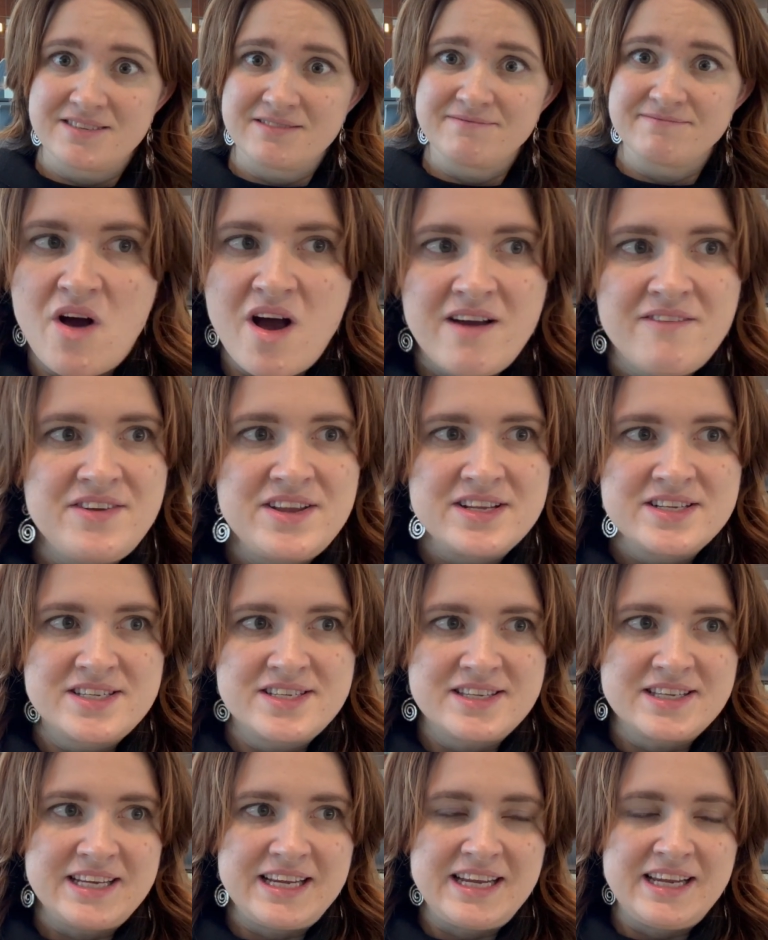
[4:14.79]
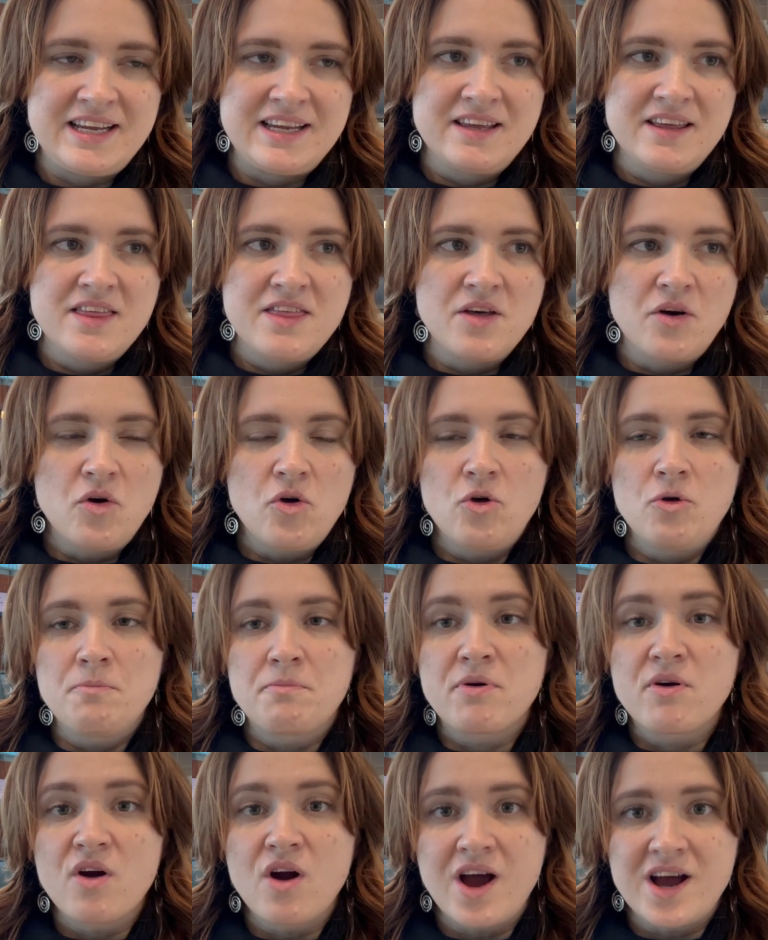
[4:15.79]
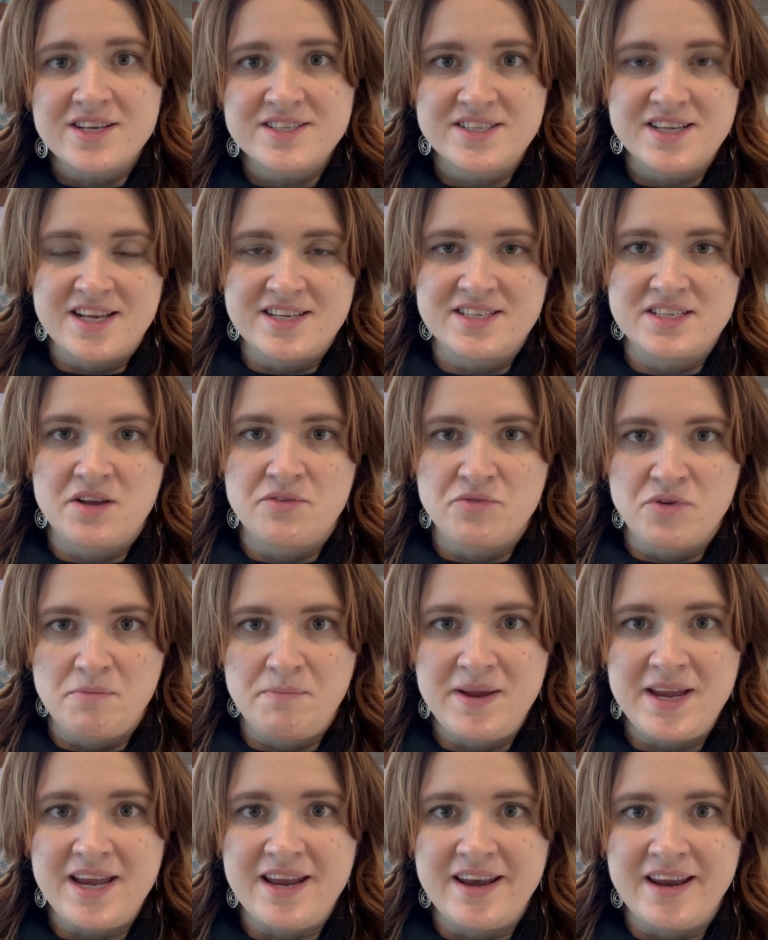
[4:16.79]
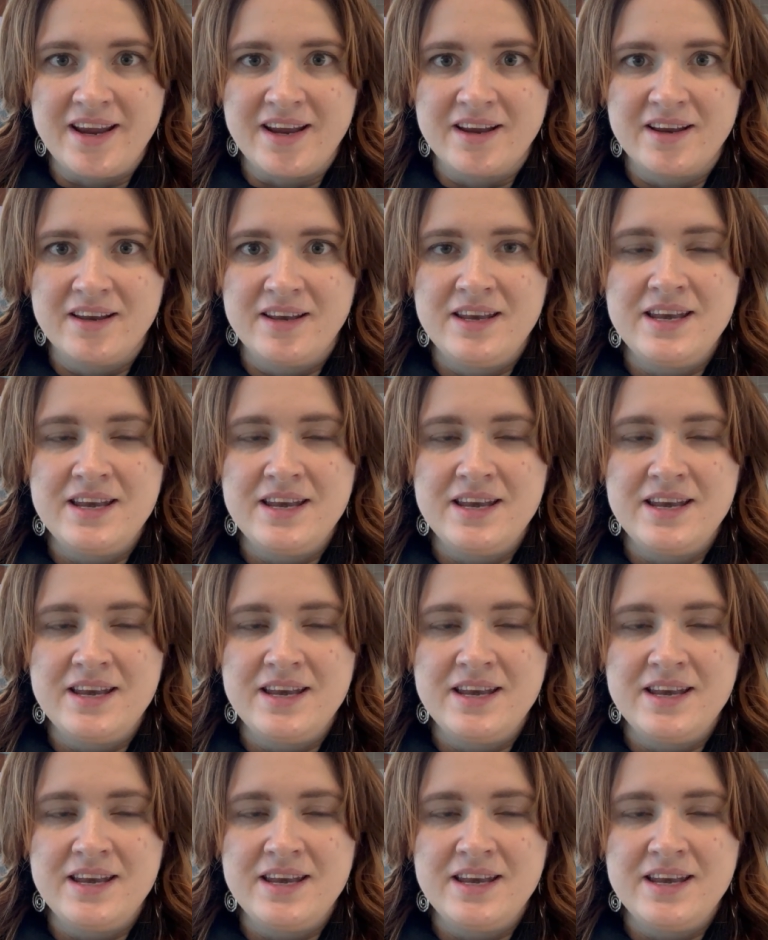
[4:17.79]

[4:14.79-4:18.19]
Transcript: Obviously, the whole process of repeating